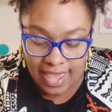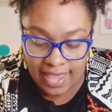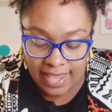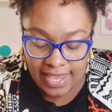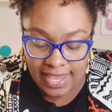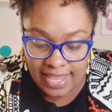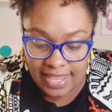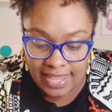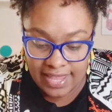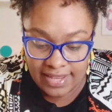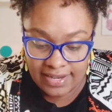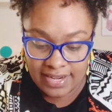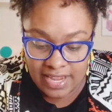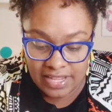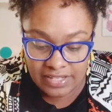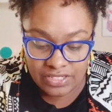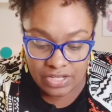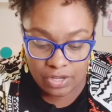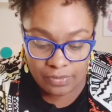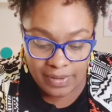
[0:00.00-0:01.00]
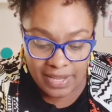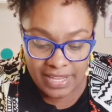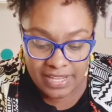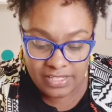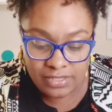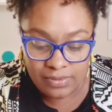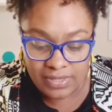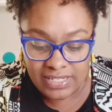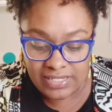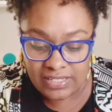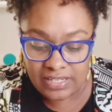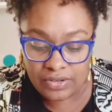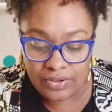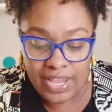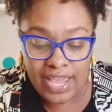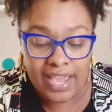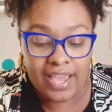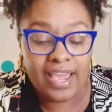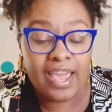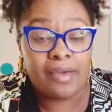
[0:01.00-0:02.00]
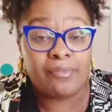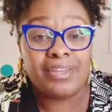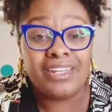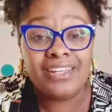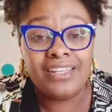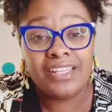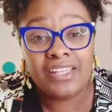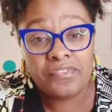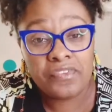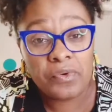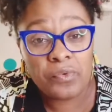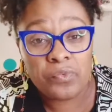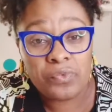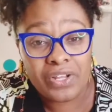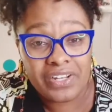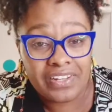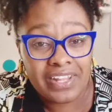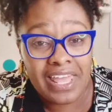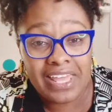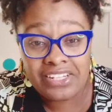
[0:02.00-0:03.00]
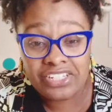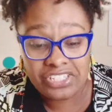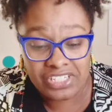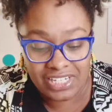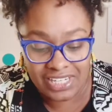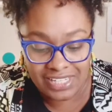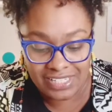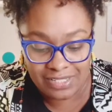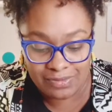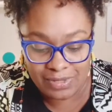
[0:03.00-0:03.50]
and I told my husband, I said, okay, I'm going to give it one last chance.